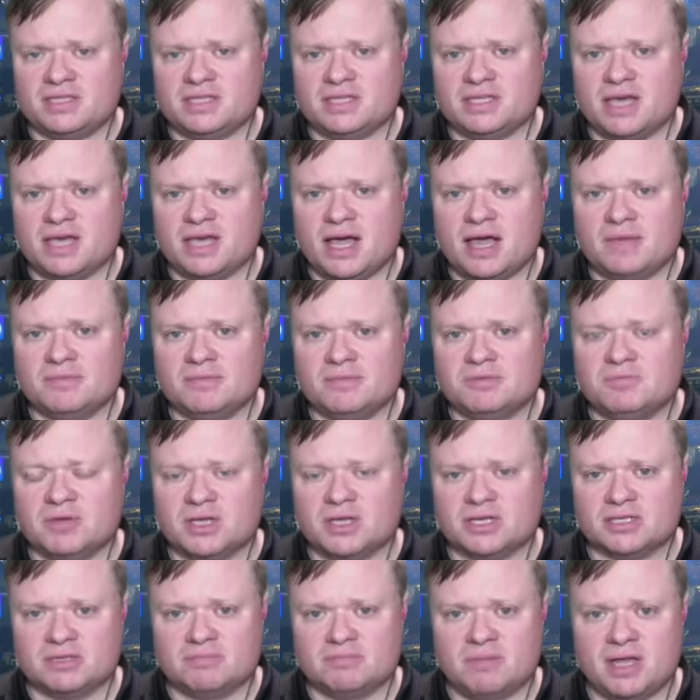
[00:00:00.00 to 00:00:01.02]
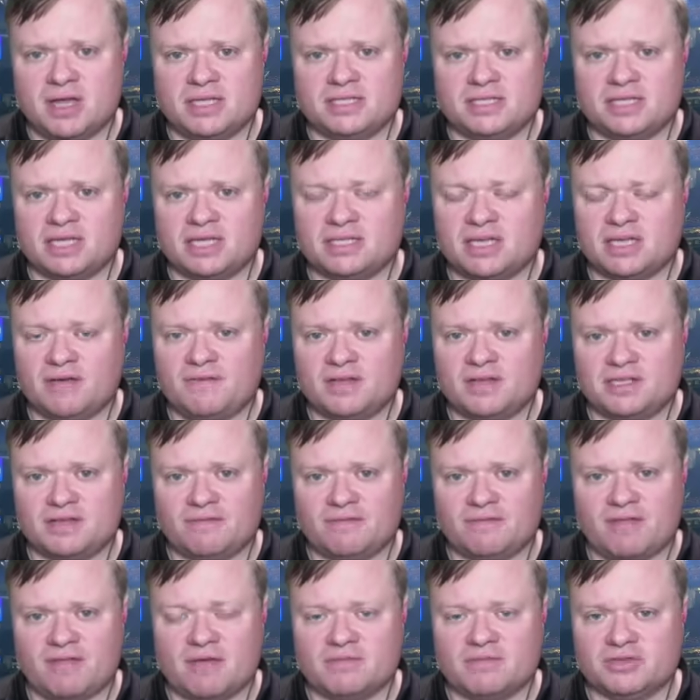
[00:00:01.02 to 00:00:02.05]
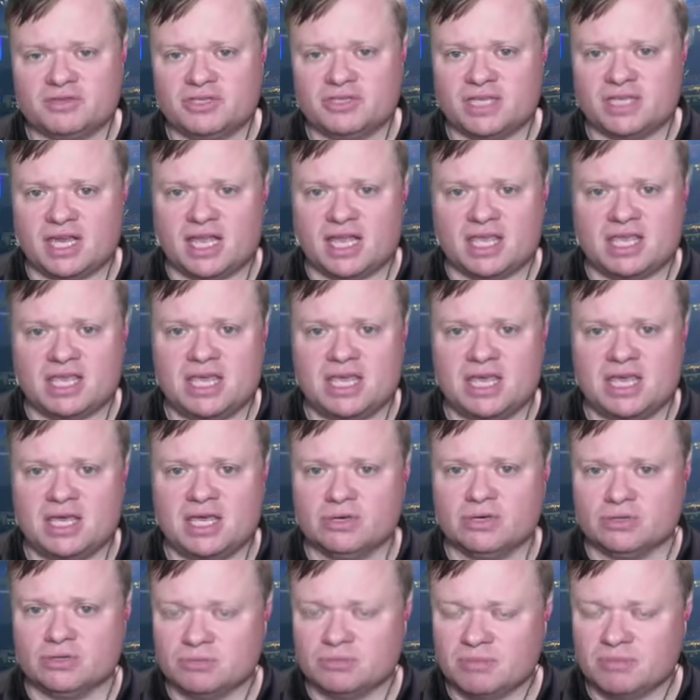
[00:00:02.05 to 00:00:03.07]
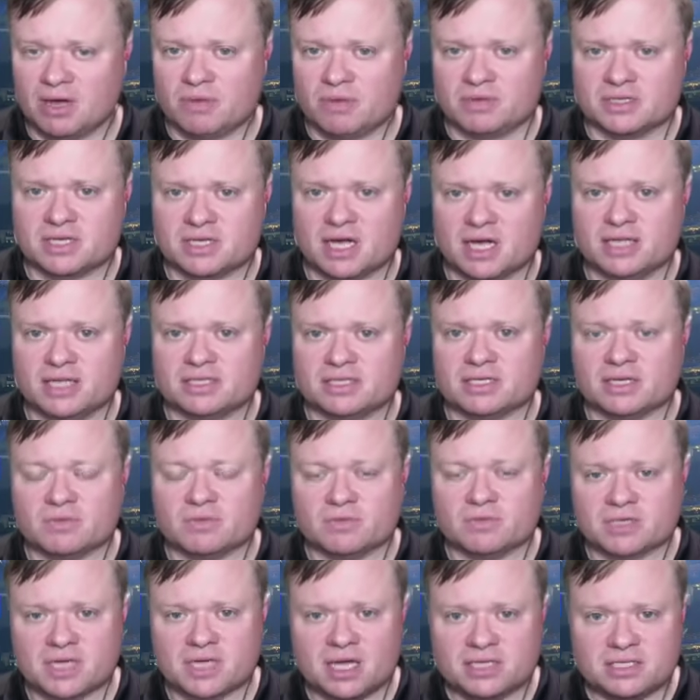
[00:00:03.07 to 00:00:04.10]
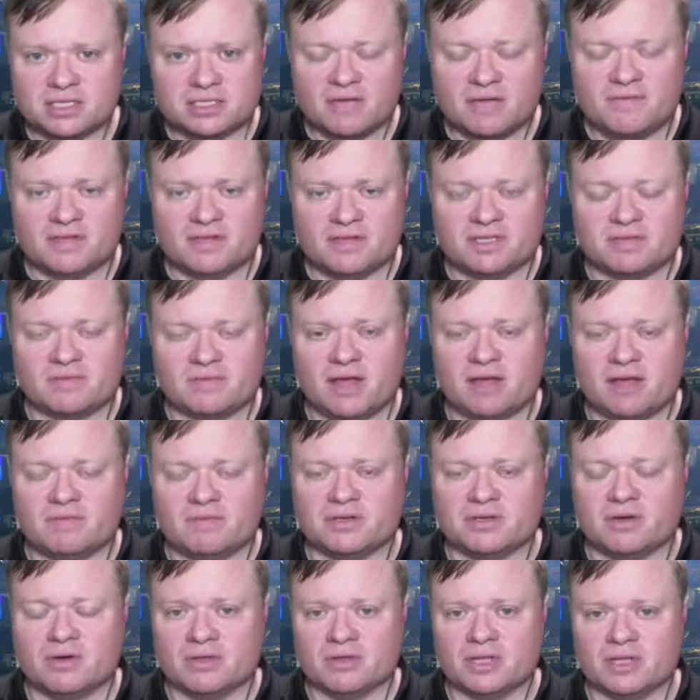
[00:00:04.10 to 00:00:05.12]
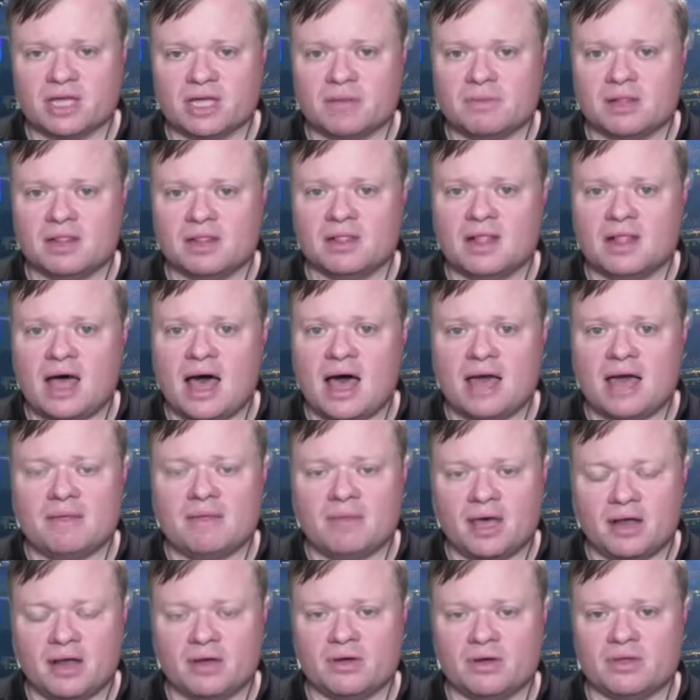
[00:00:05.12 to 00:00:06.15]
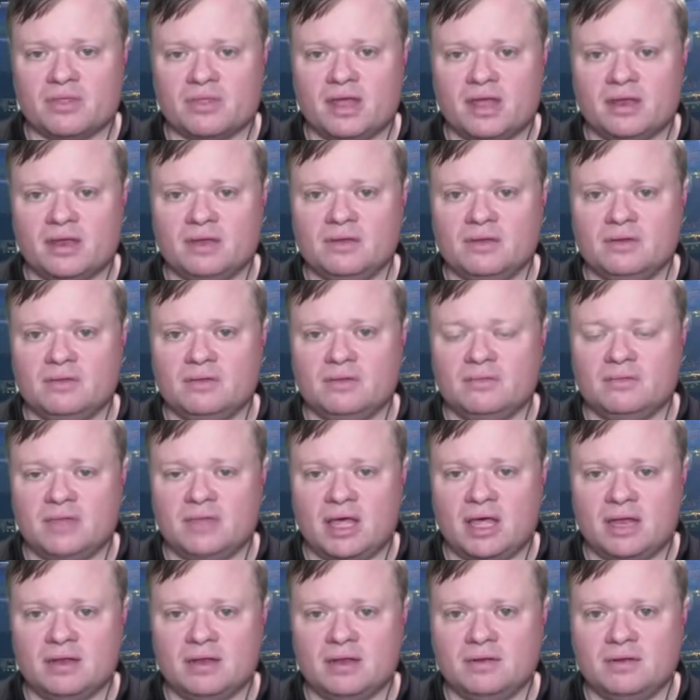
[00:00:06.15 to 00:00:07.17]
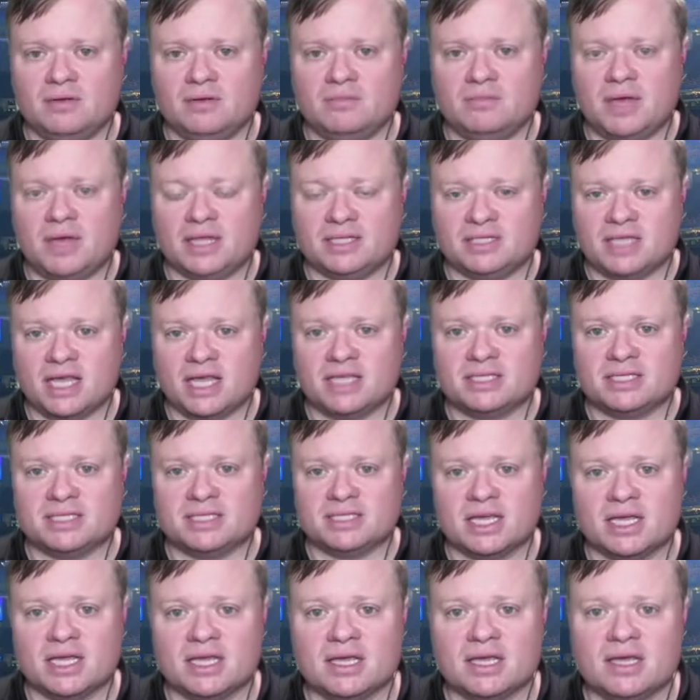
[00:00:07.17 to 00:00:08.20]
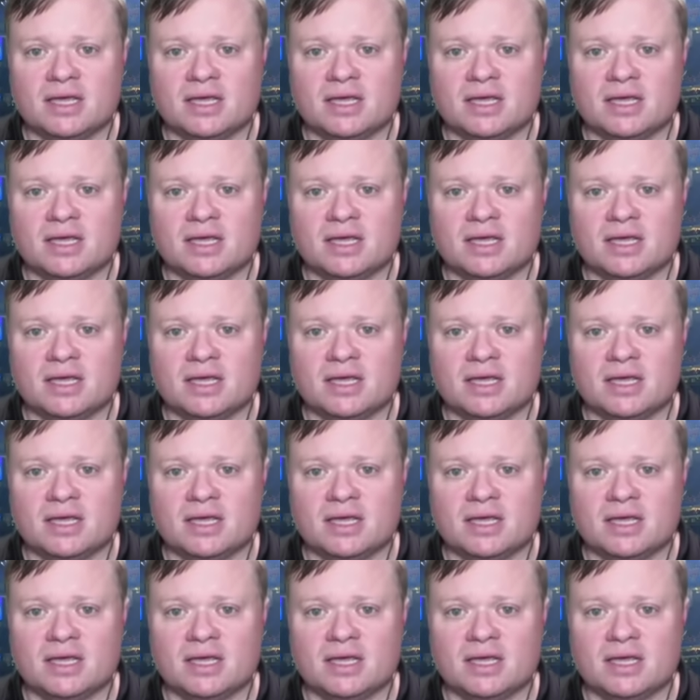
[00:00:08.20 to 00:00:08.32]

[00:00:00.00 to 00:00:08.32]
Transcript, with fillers: at times because Penn State's offensive line was just getting killed by Wisconsin. And Wisconsin's offensive line was holding up a lot better than than Penn State's did